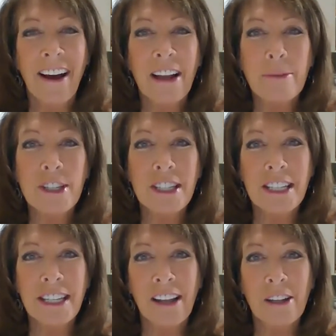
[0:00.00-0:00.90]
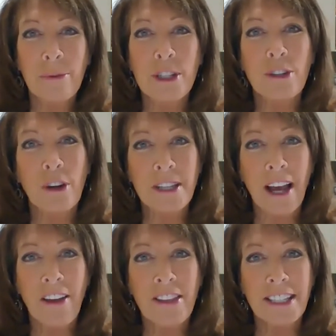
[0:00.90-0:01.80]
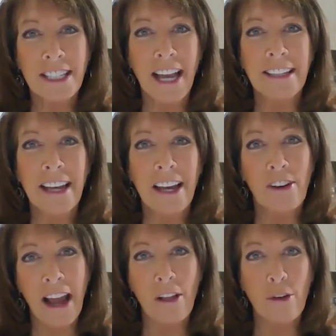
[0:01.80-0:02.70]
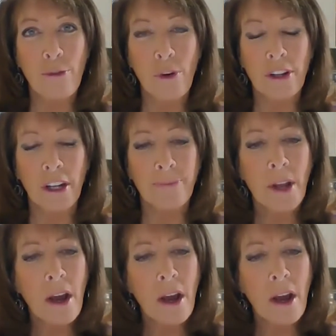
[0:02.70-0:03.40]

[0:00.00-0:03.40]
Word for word: Hi, I'm Susan Taylor with Scripps Health in San Diego, California.